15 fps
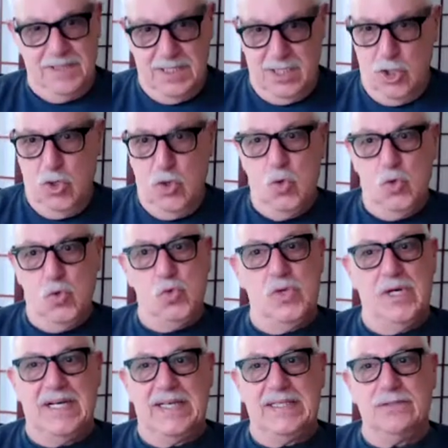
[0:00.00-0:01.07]
who
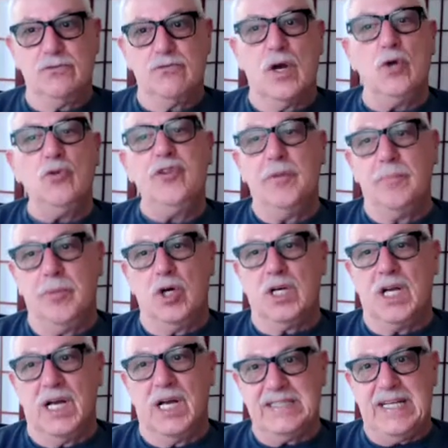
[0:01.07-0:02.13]
wrote the
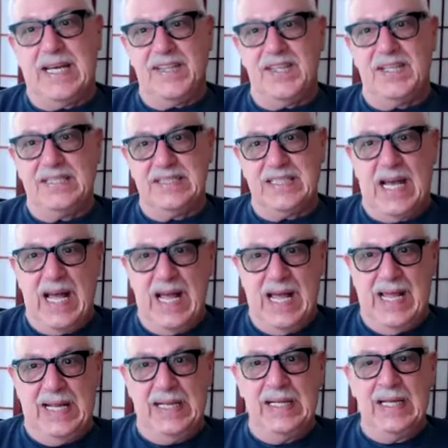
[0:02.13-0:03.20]
book on death and
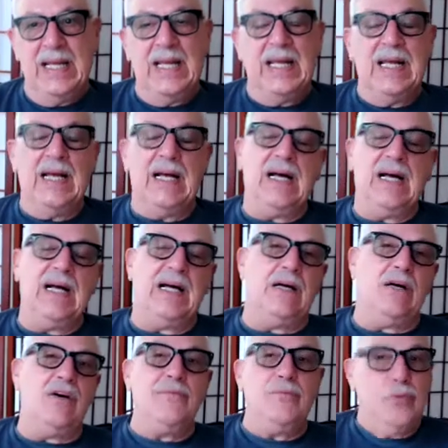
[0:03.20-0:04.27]
dying,
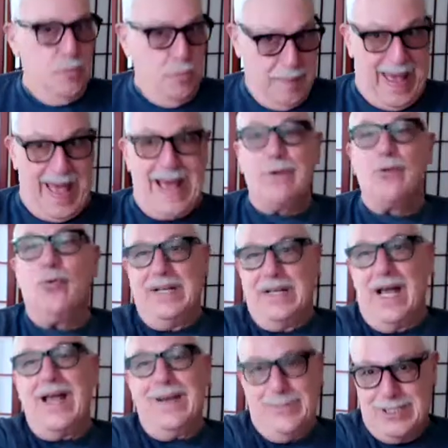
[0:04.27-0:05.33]
back when
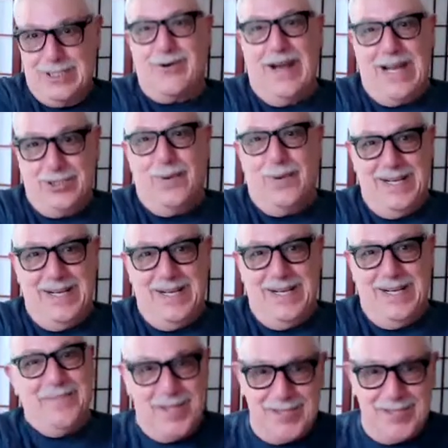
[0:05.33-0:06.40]
I was graduating
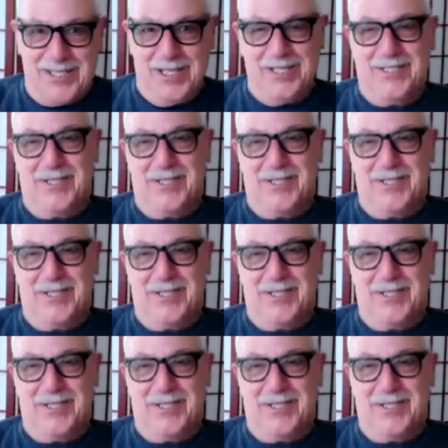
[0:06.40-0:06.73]
from nursing school.